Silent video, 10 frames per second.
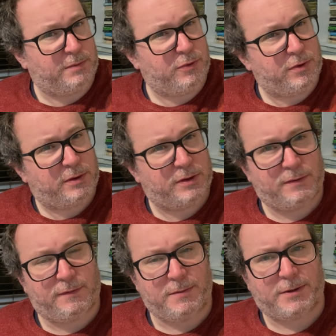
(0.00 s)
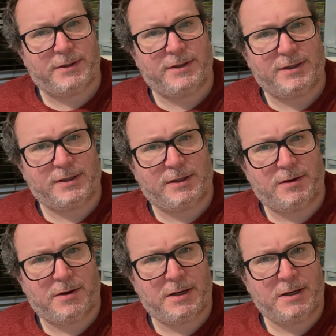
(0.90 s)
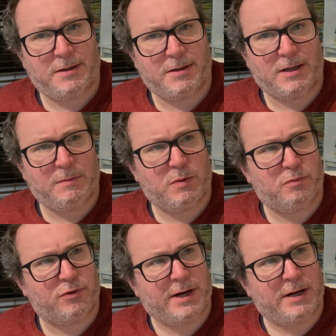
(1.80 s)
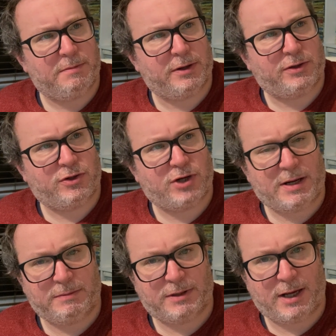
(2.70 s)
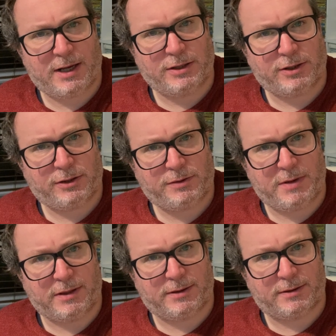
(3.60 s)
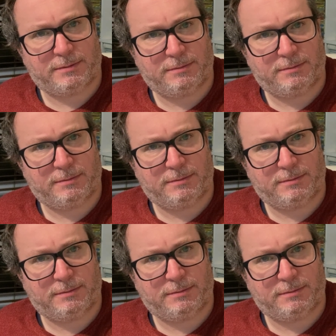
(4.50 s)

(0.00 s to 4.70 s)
Books from 1969, The Demon Breed by James H. Schmitz.